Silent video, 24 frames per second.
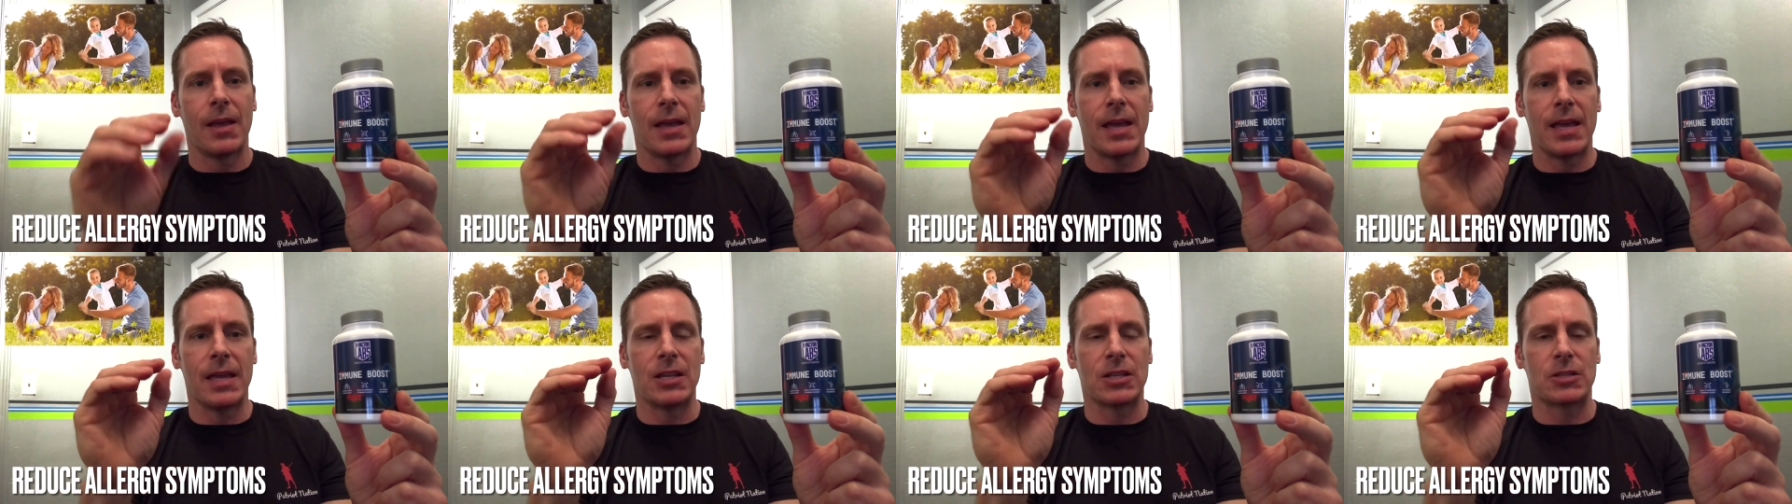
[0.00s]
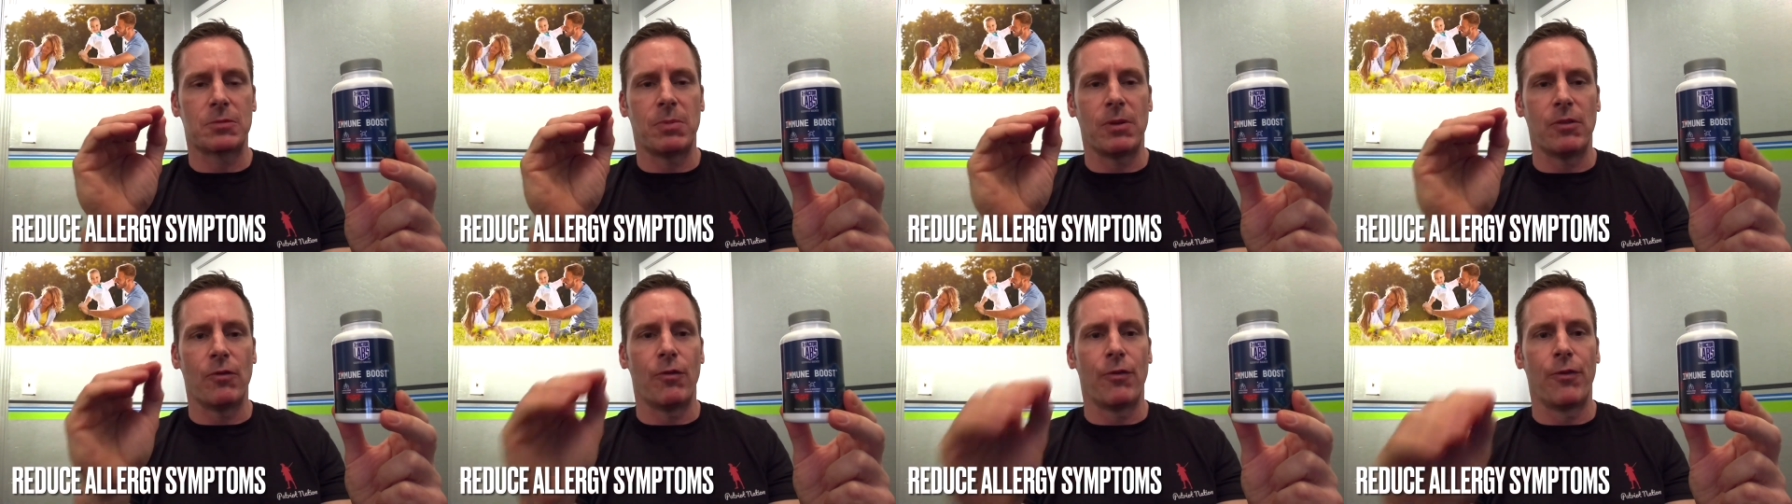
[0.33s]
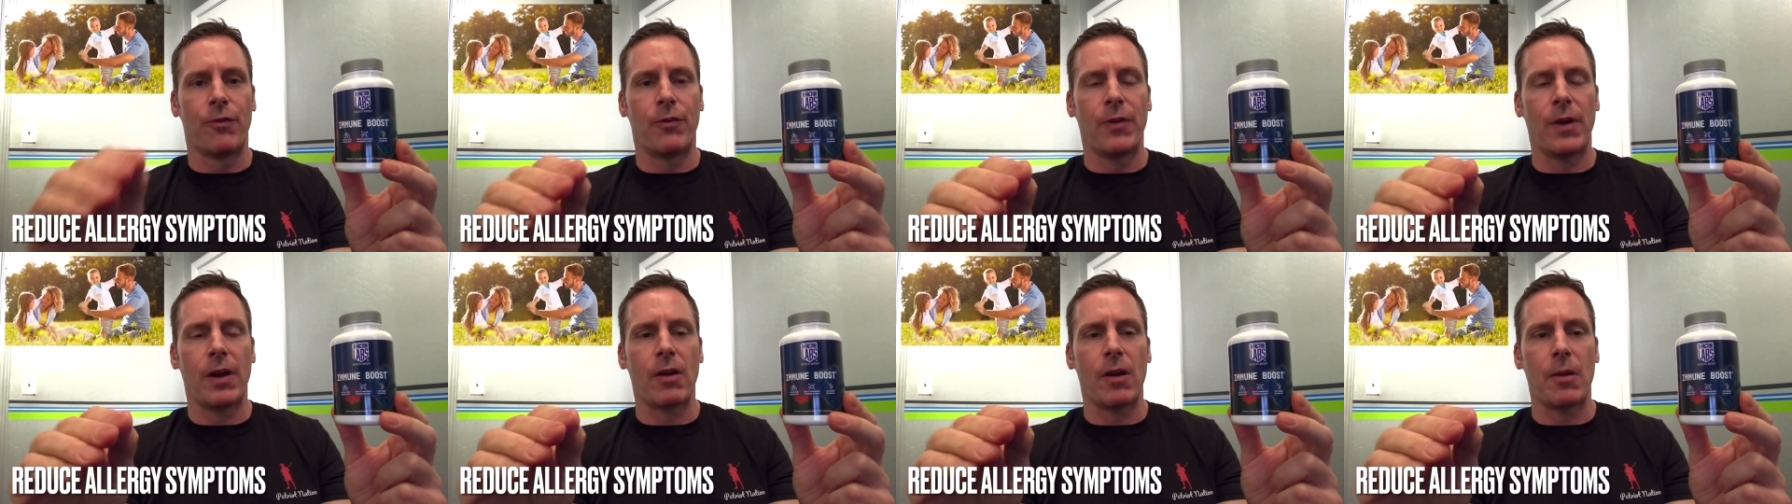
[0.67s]
It has been
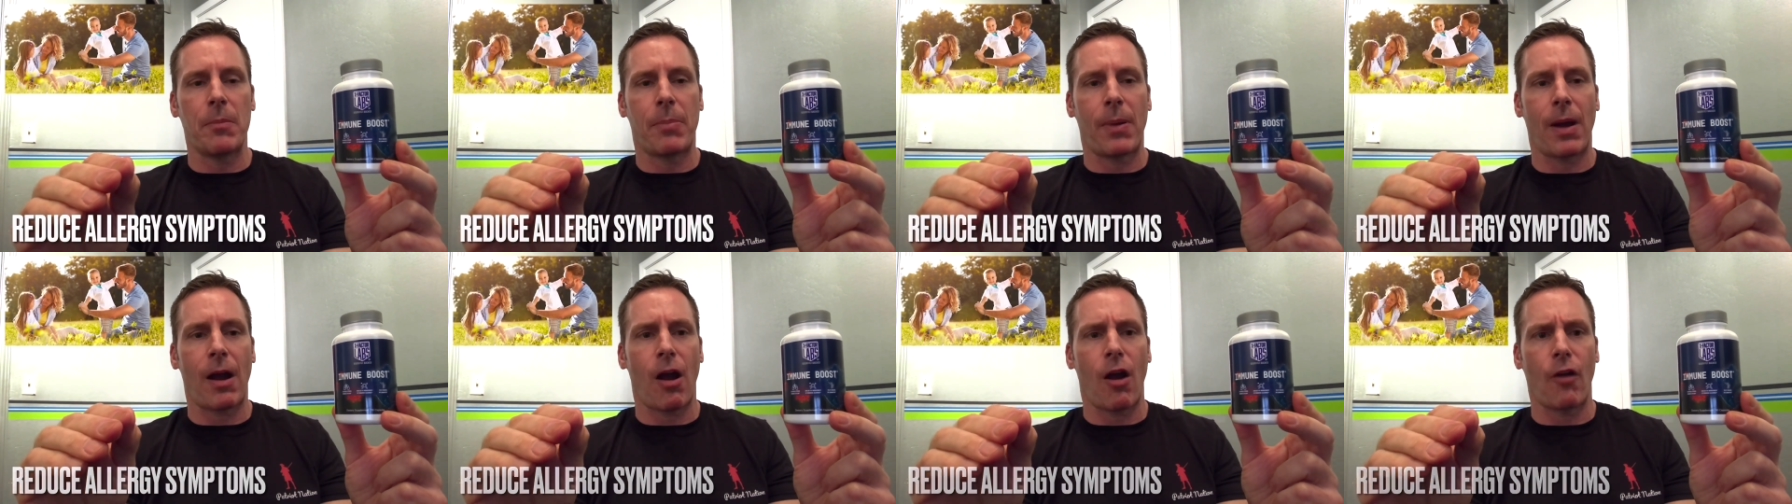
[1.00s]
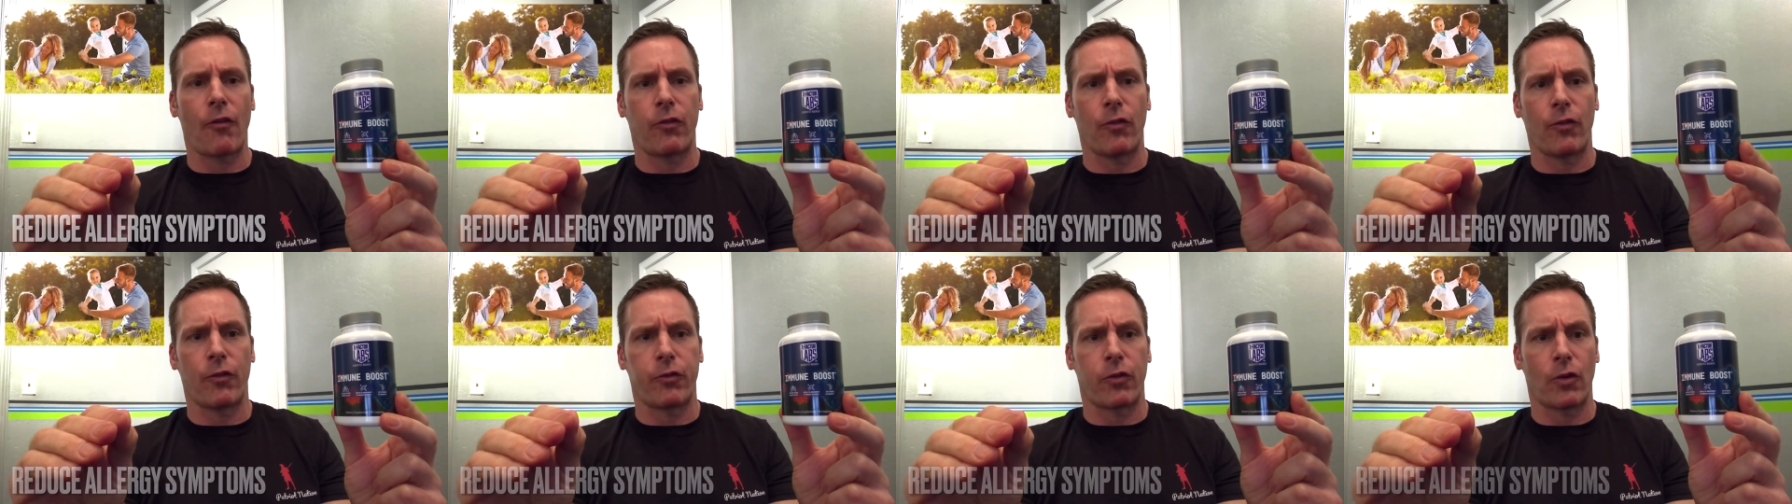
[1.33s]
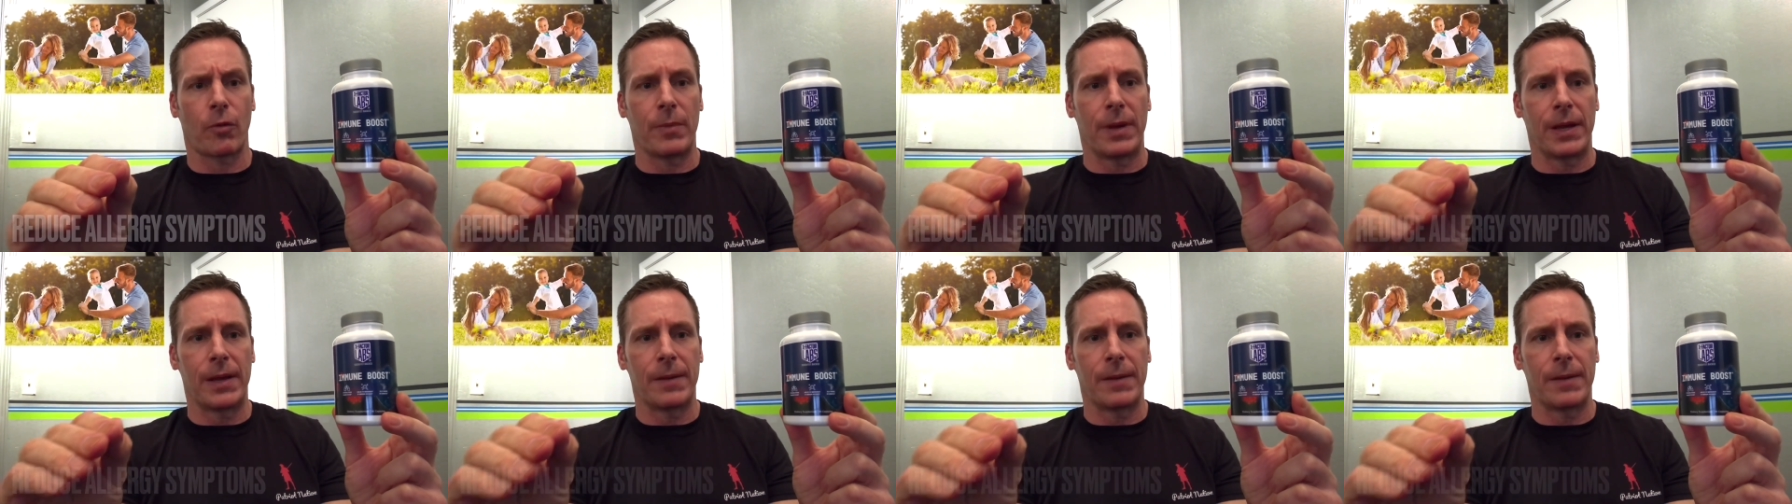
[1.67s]
very powerful for me.